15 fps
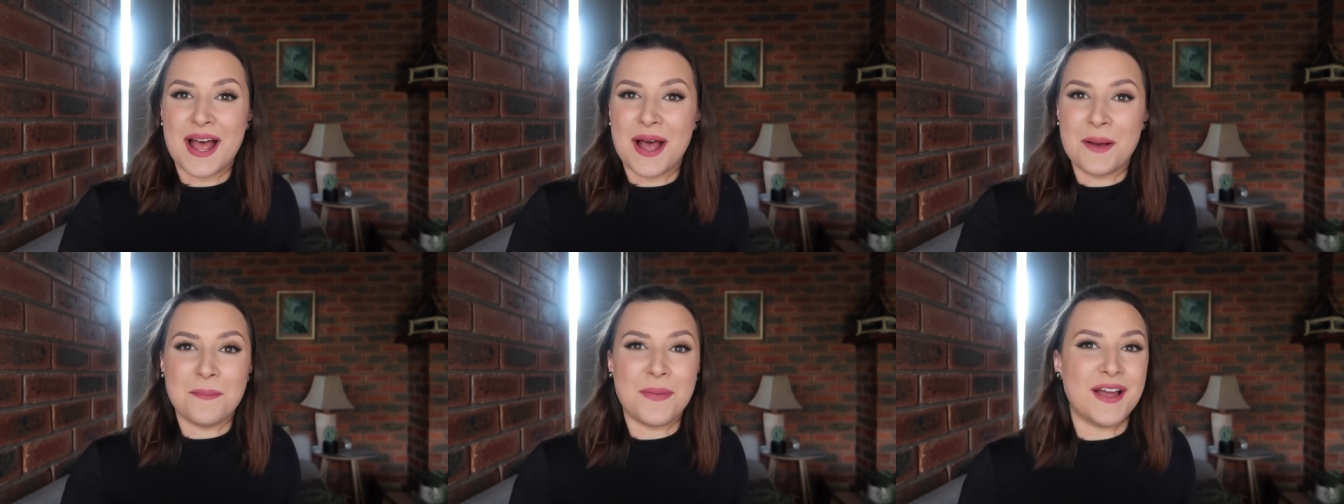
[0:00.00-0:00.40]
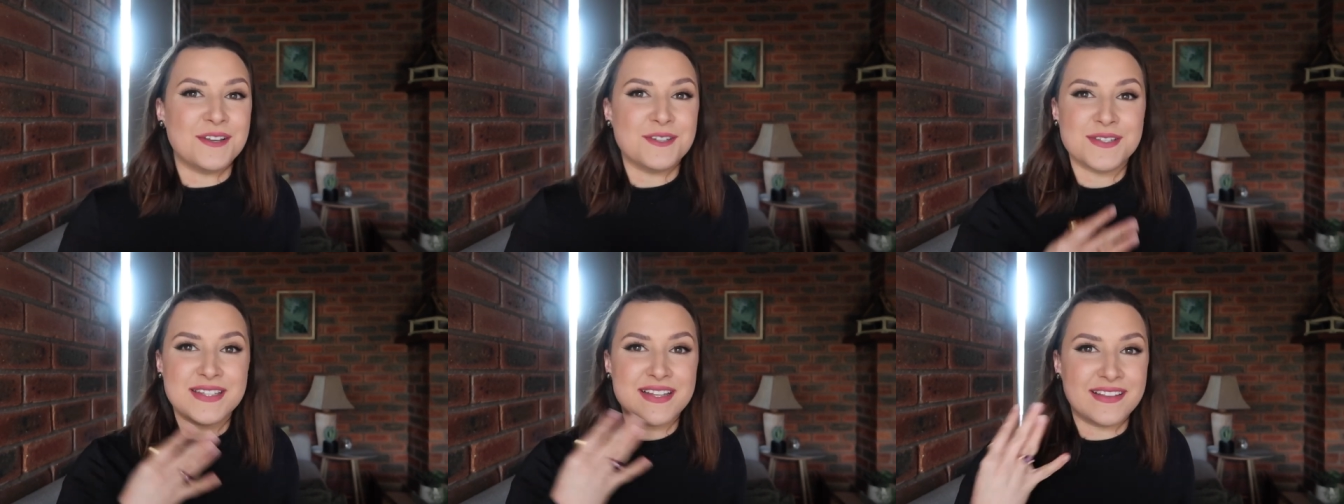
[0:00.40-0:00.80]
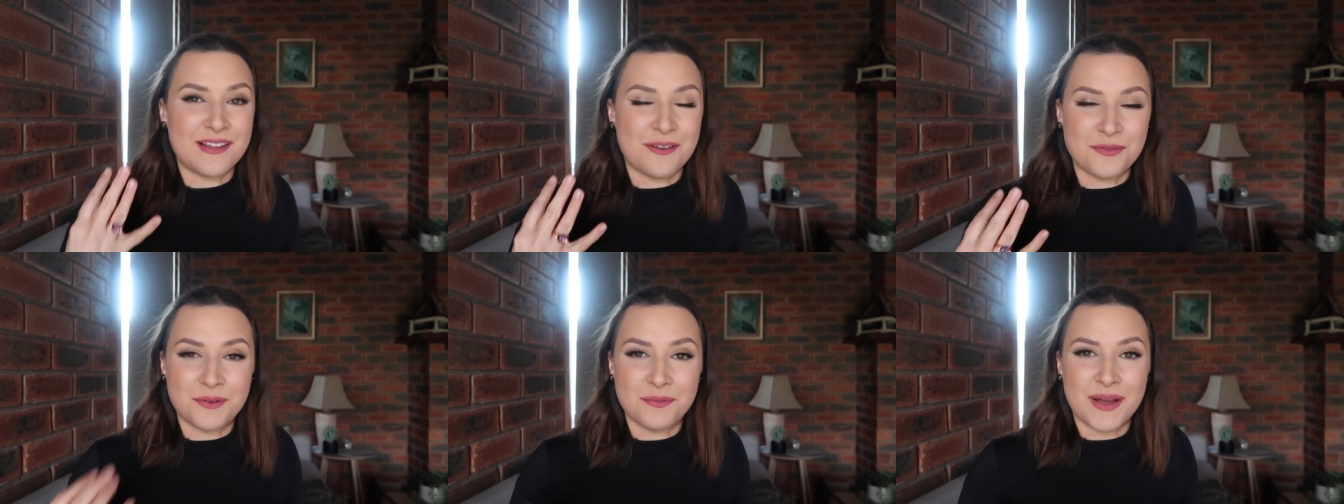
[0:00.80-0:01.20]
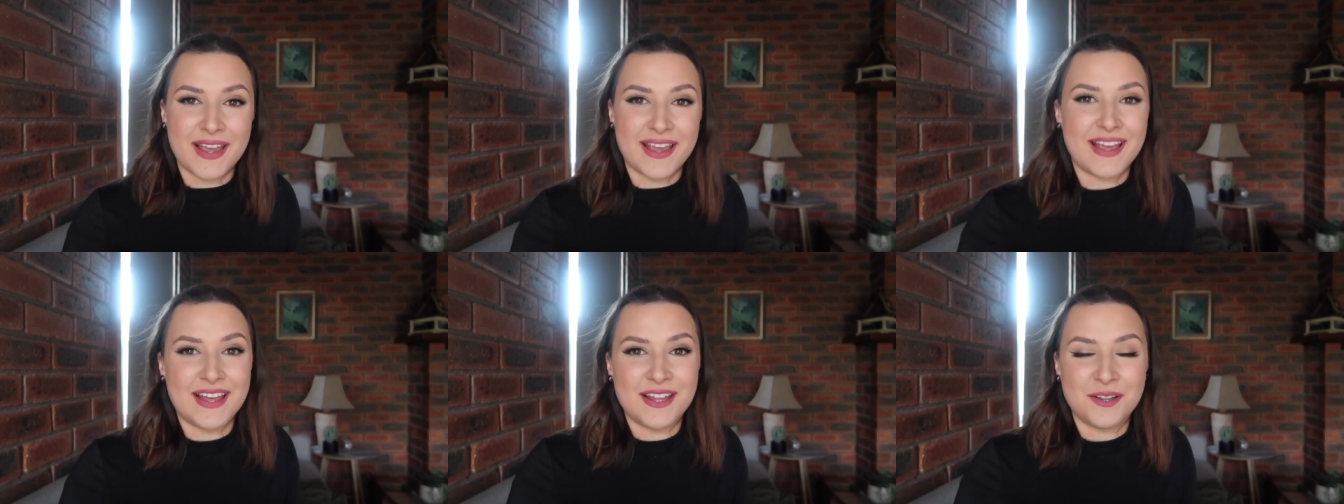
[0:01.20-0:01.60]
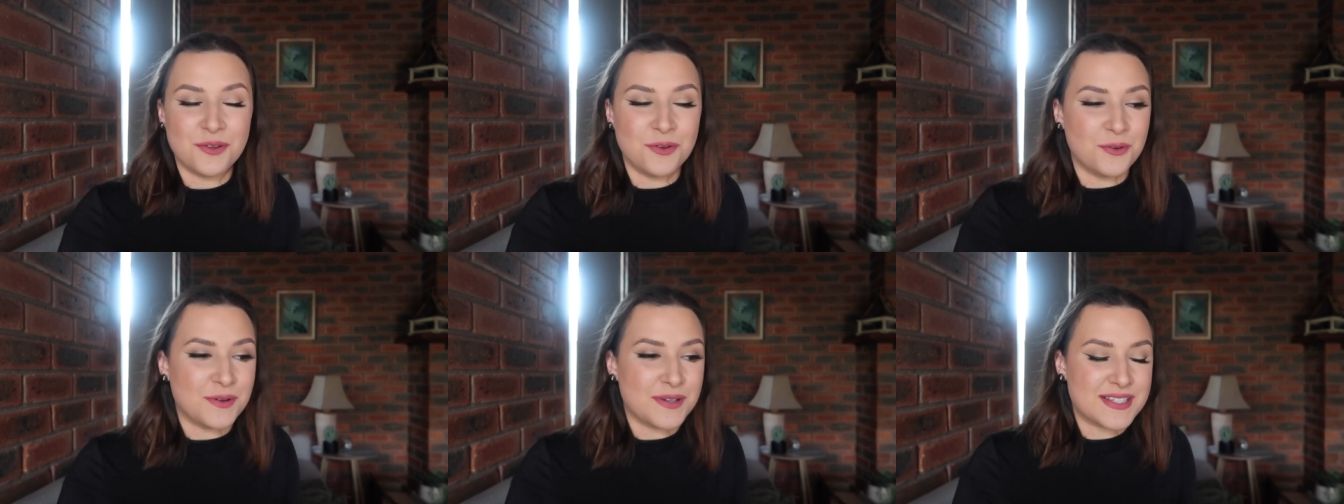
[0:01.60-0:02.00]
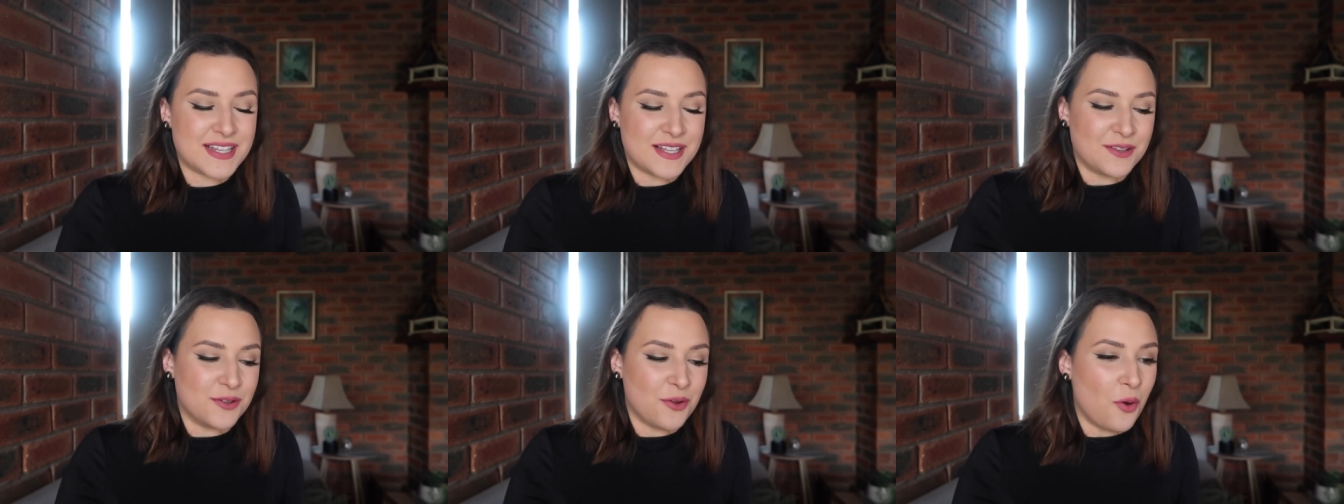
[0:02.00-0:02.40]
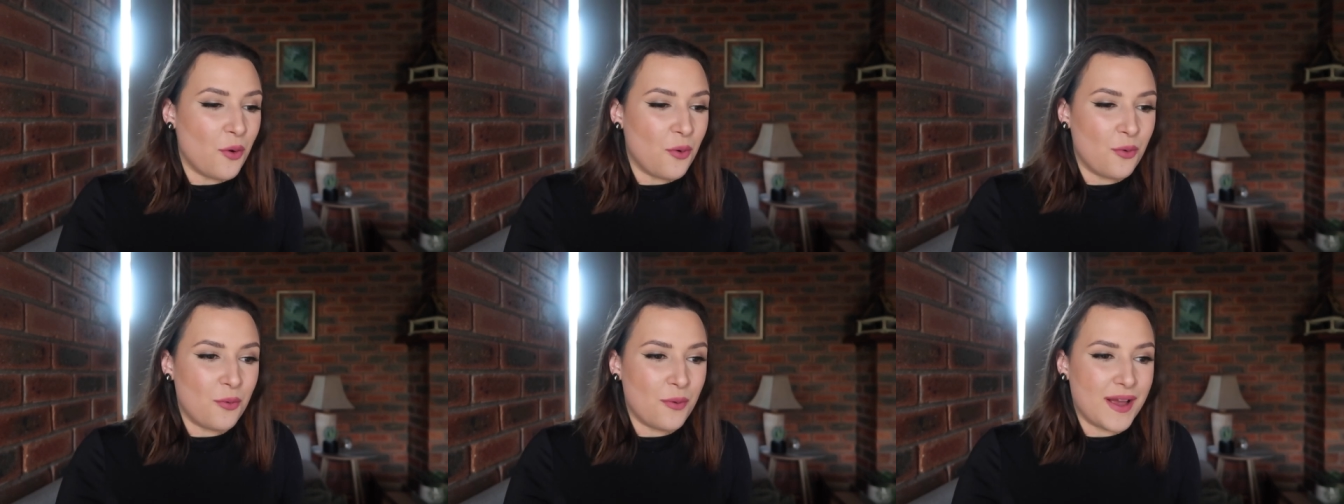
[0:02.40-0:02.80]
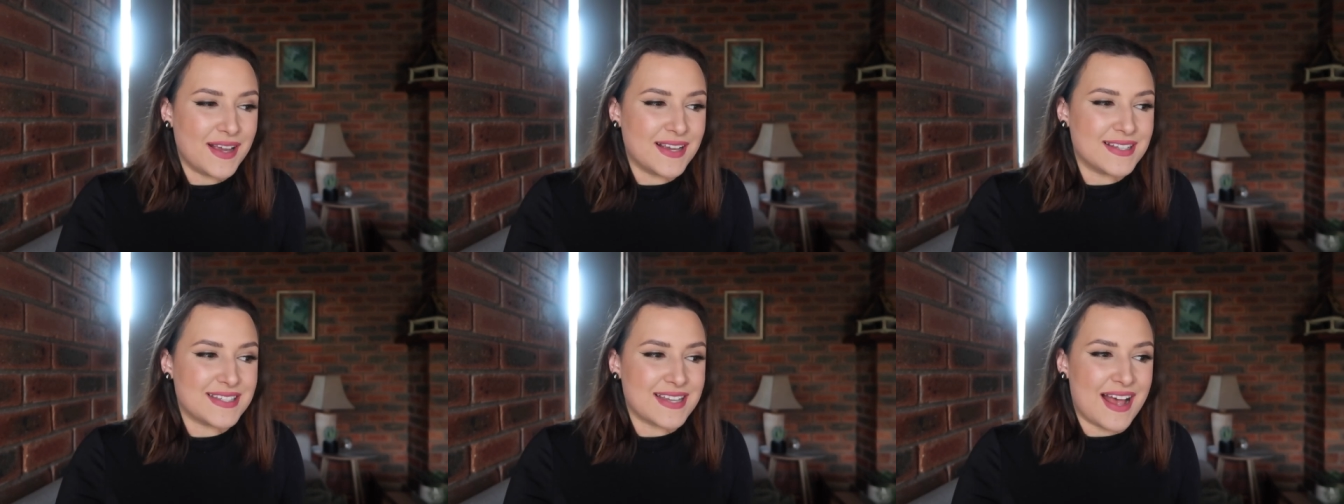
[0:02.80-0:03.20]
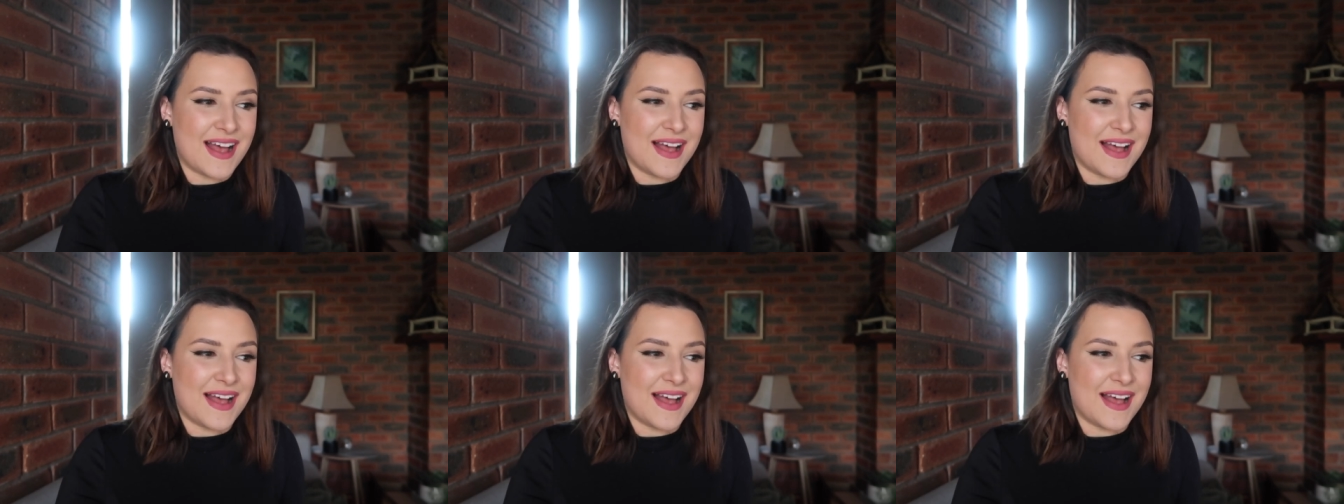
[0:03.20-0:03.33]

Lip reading: I just love the way it looks. Always